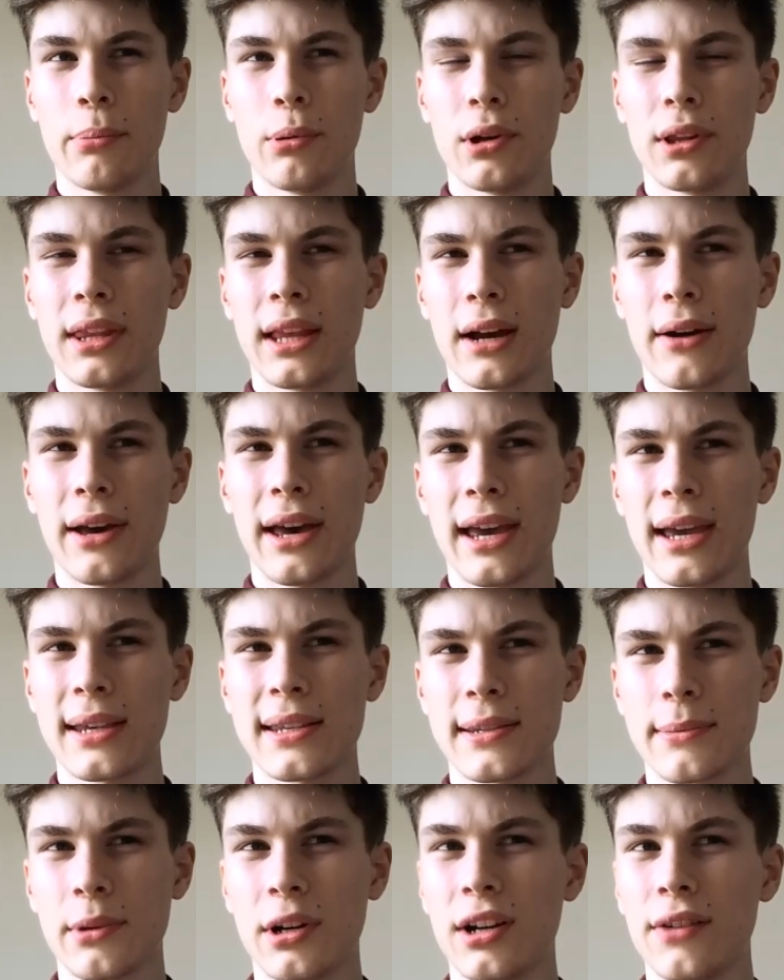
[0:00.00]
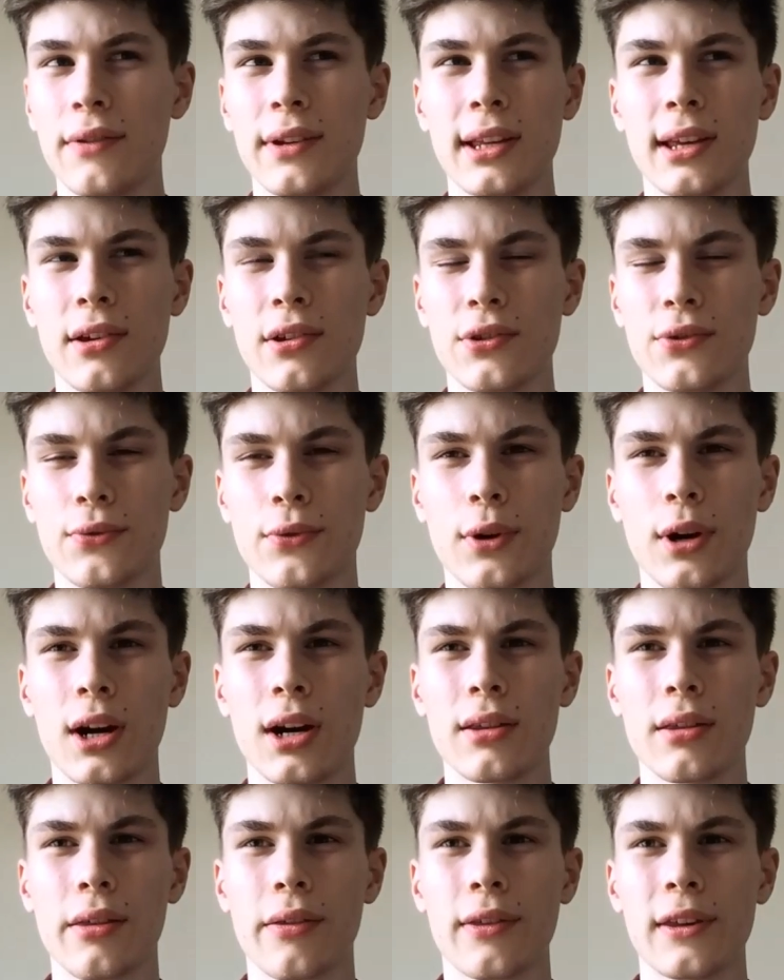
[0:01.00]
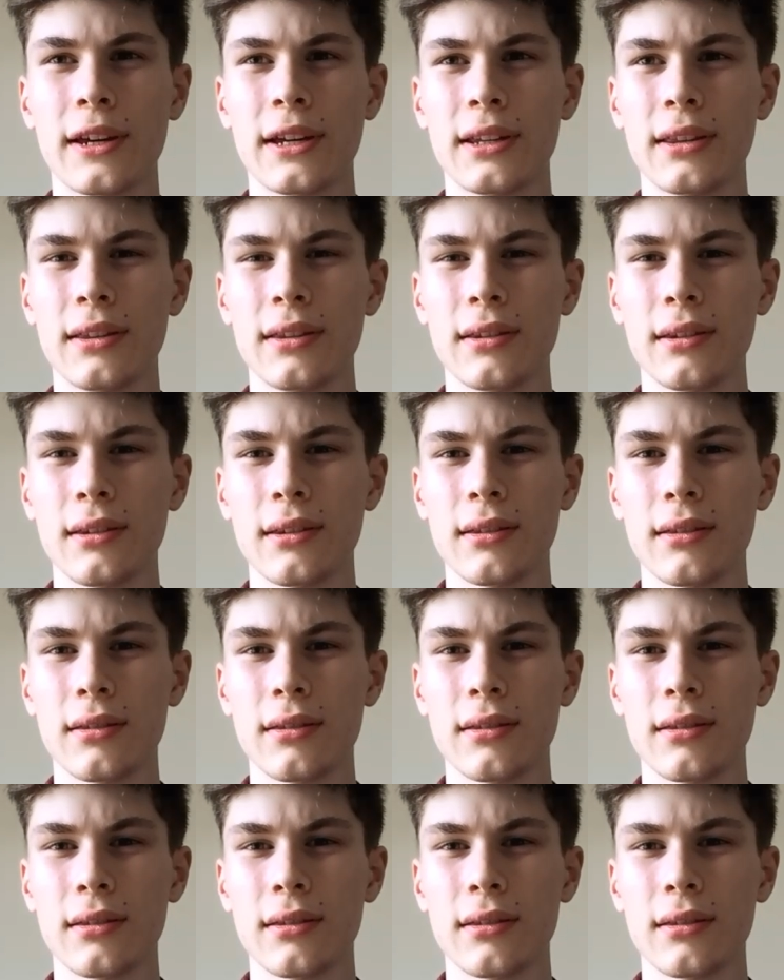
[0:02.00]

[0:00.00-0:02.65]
putting out ASMR videos rather than